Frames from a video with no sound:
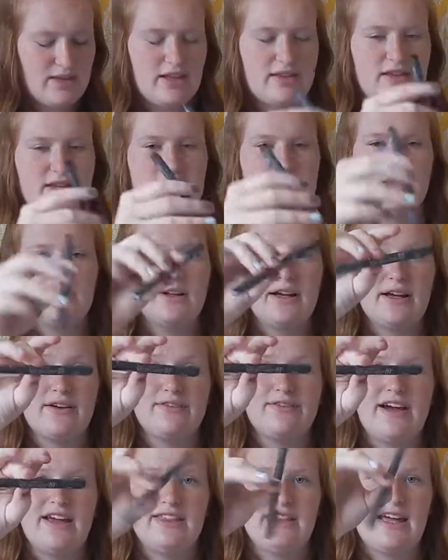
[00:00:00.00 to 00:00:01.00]
these little like
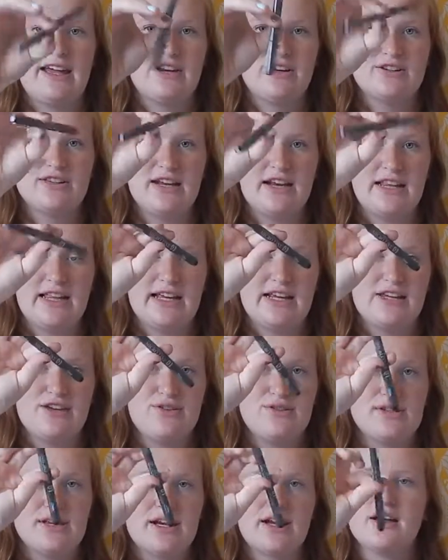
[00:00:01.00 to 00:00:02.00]
fine liners that I like
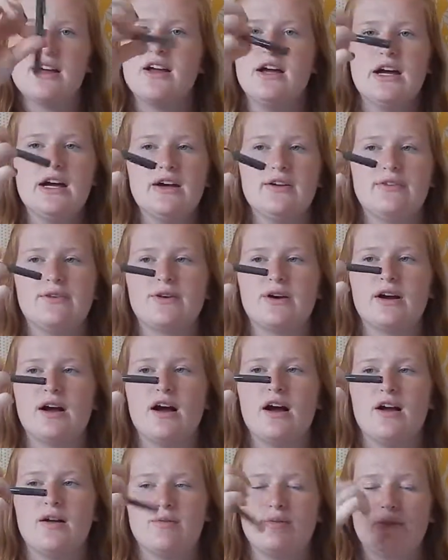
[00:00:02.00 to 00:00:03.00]
using for
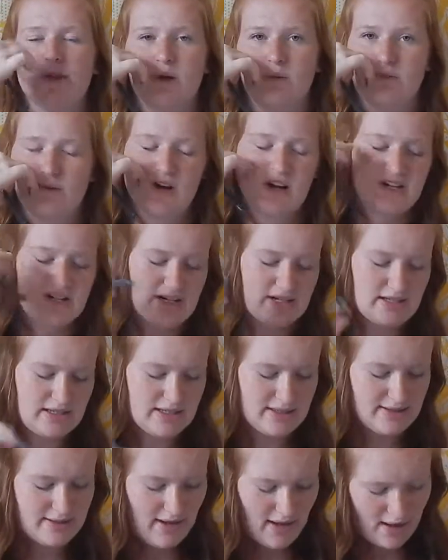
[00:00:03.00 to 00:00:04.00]
little projects and
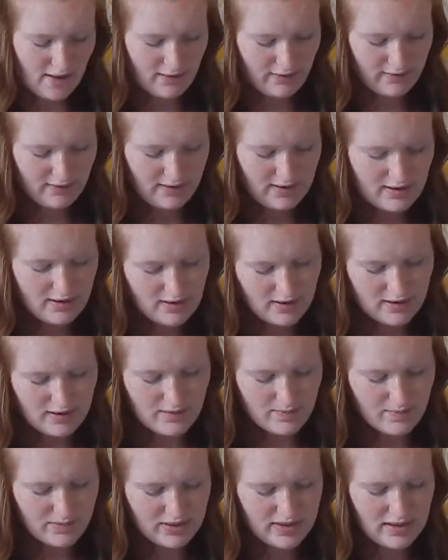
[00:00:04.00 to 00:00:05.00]
stuff,
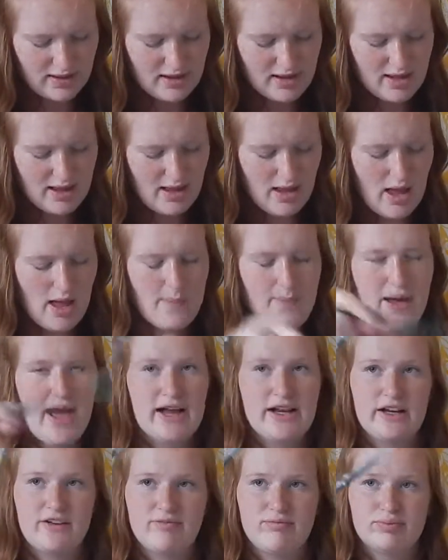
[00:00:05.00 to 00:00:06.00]
a
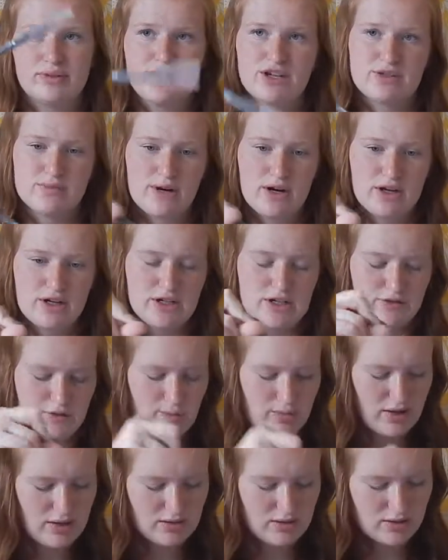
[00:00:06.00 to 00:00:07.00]
pack of brush markers from
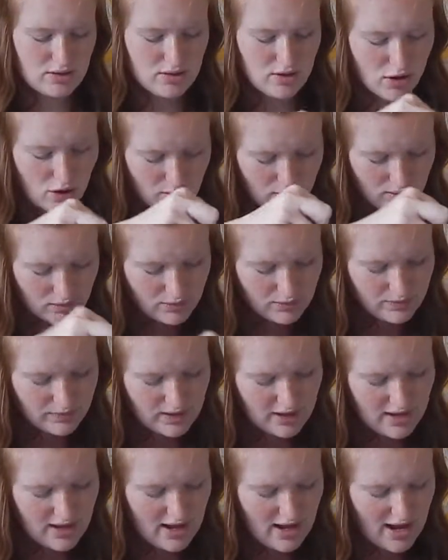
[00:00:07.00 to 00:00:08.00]
Barnes & Noble,
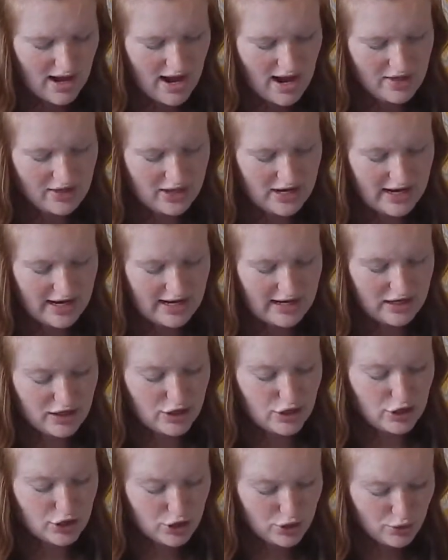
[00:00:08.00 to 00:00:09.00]
and then a
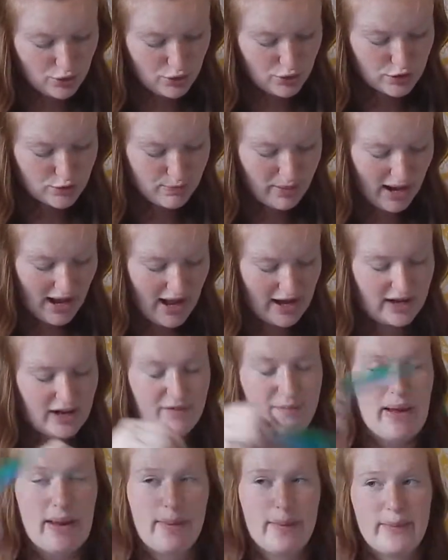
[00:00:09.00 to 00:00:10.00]
huge pack
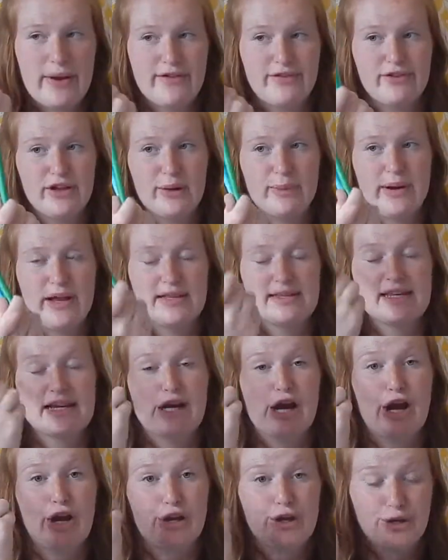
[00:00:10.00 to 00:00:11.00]
of Papermate Flare pens, like
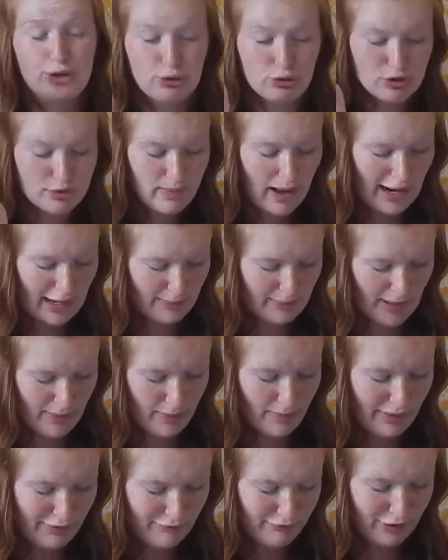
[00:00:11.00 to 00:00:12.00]
a huge pack of
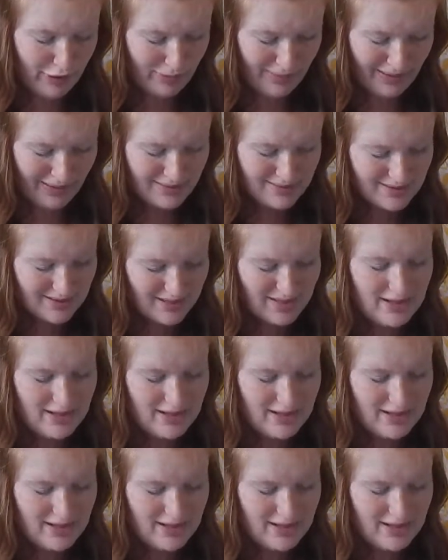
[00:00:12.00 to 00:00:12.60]
Papermate Flare pens.